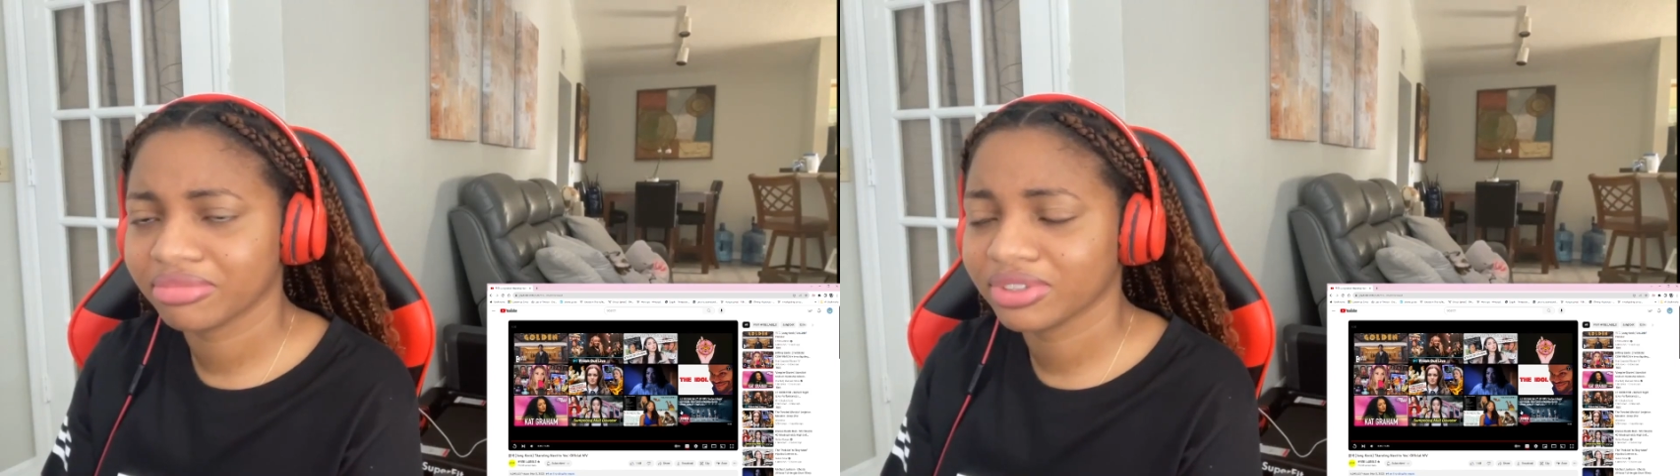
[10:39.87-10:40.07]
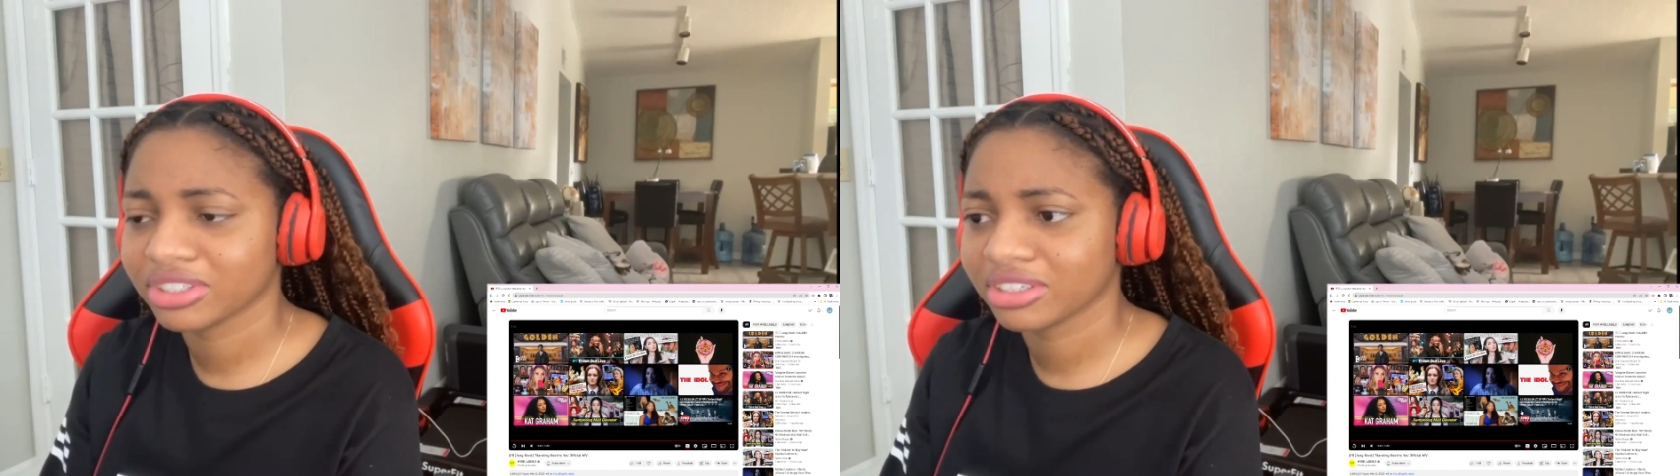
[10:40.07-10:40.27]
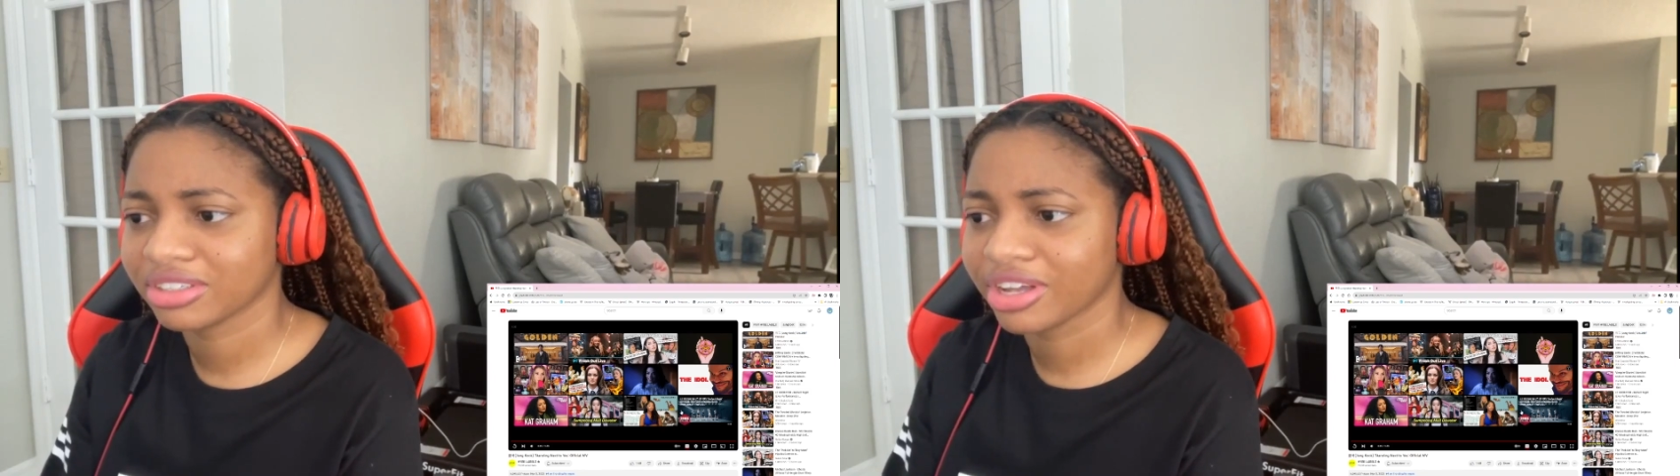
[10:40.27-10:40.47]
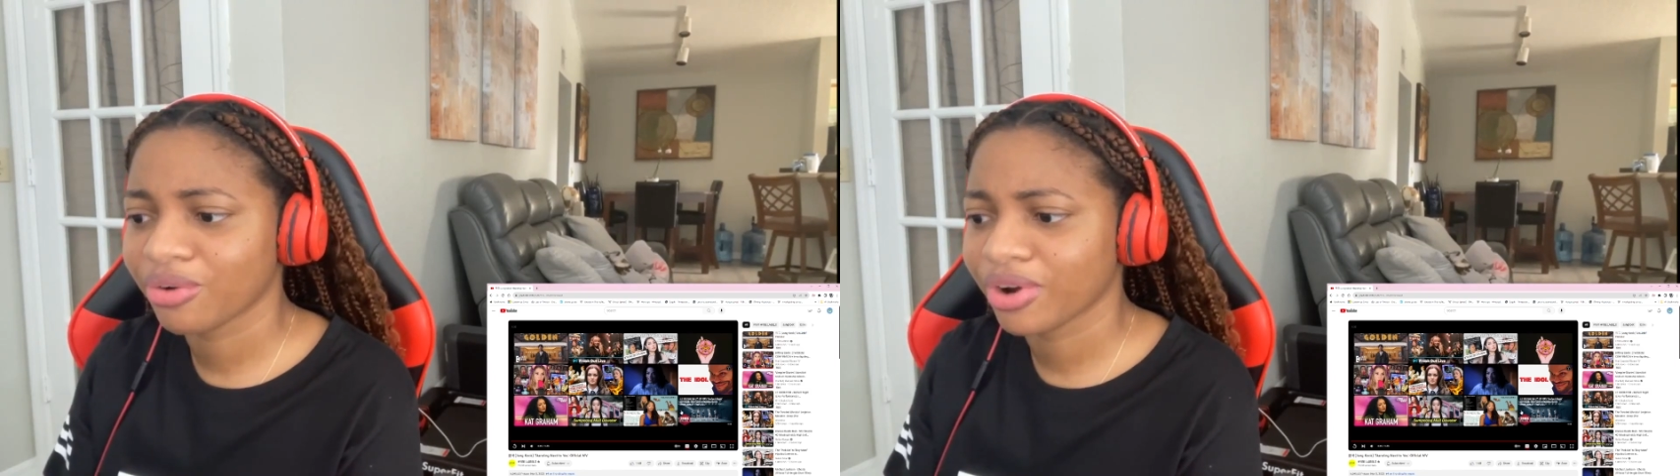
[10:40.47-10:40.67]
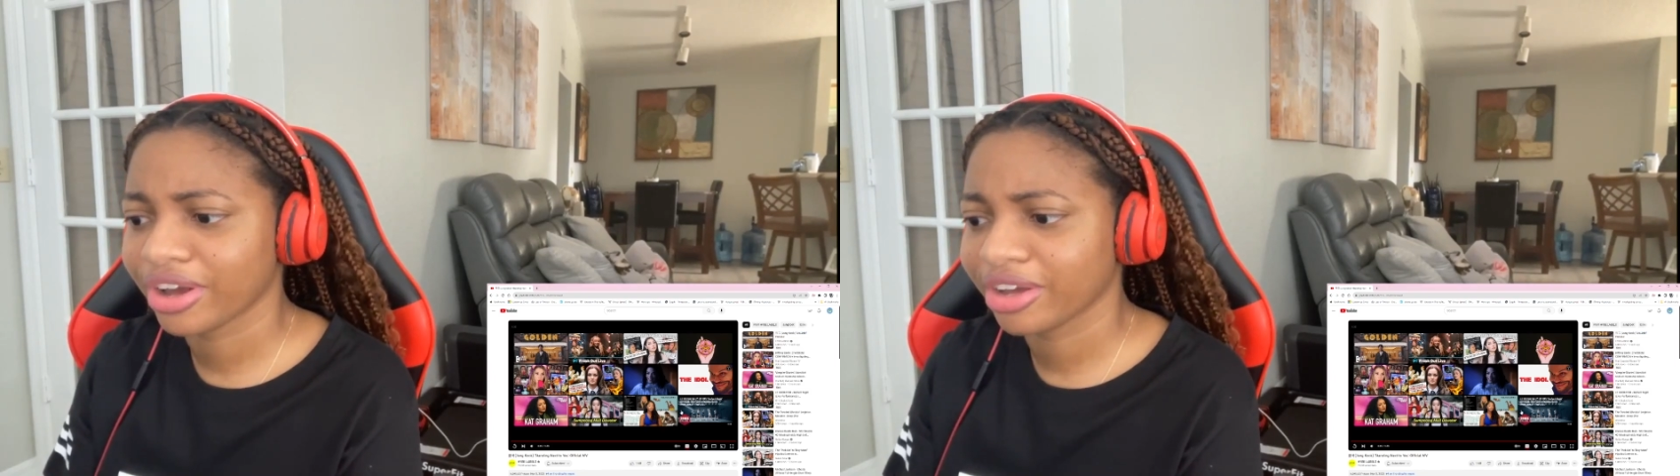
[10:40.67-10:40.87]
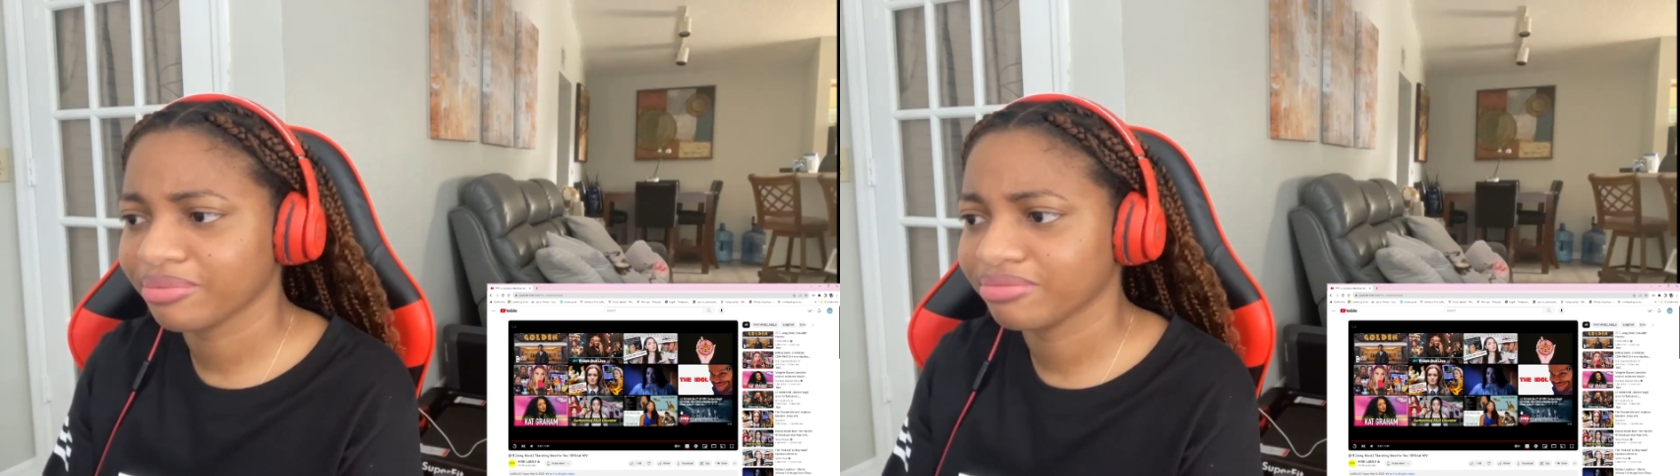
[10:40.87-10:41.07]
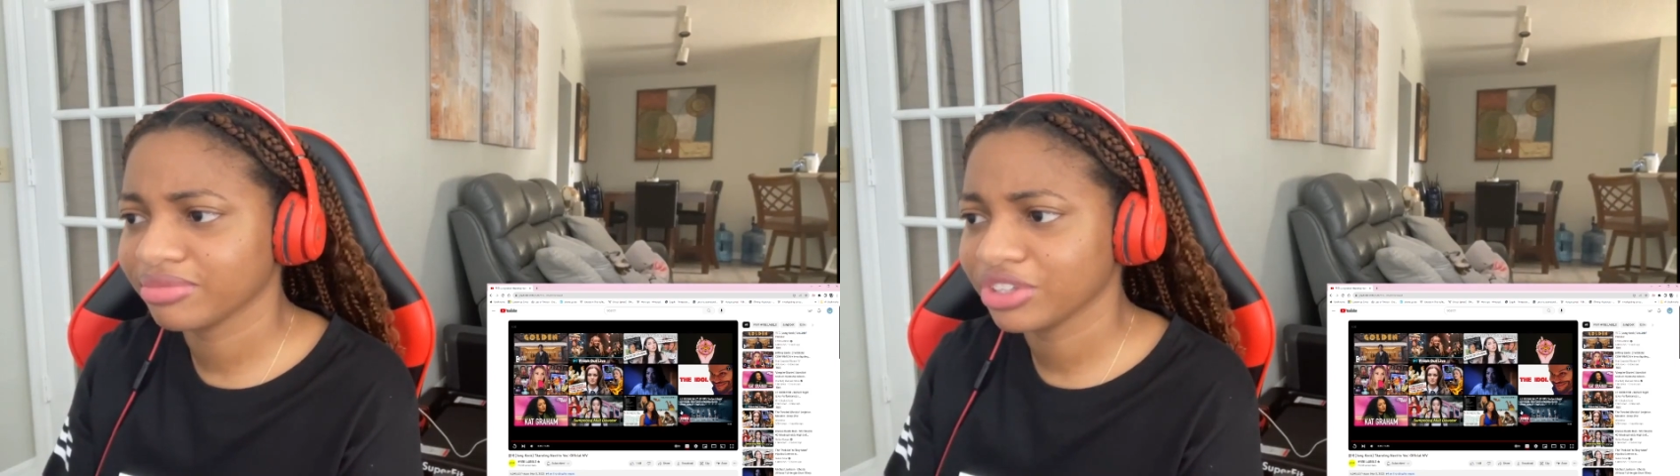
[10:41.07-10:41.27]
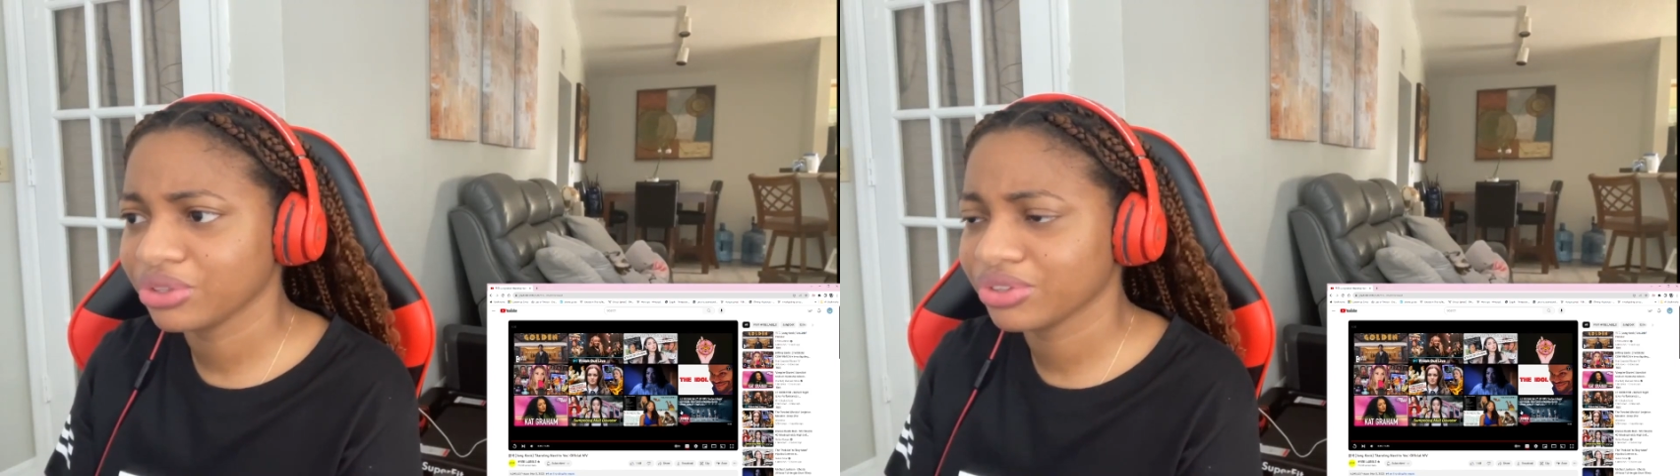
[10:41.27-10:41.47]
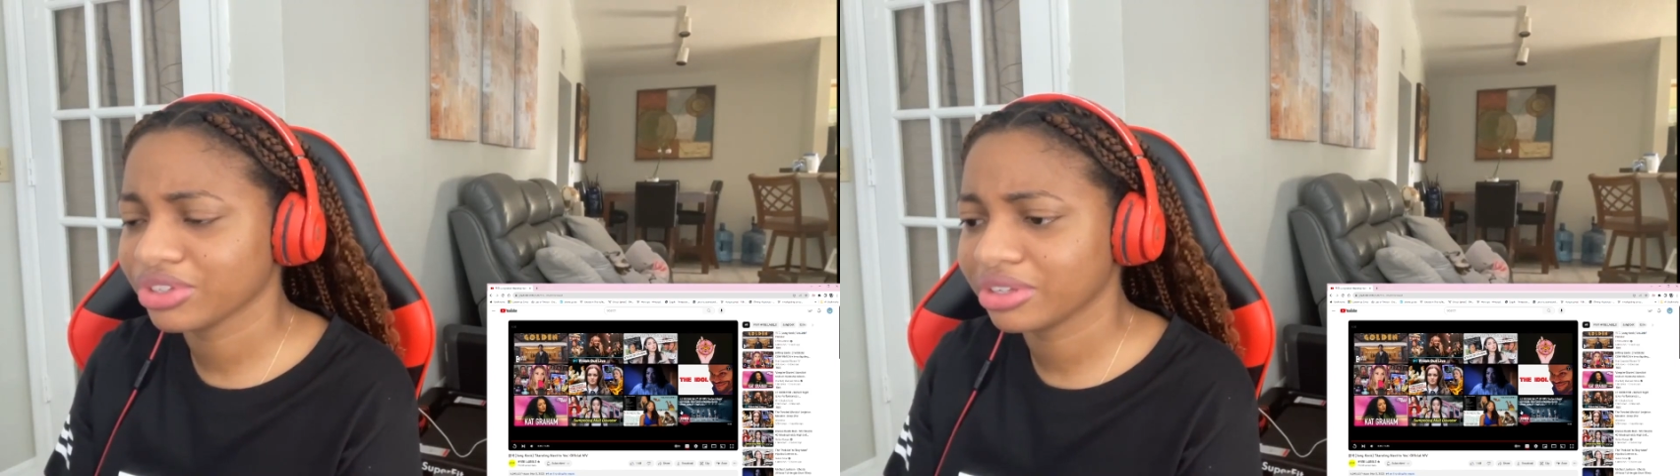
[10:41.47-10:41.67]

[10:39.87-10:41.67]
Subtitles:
So it's not what I'm used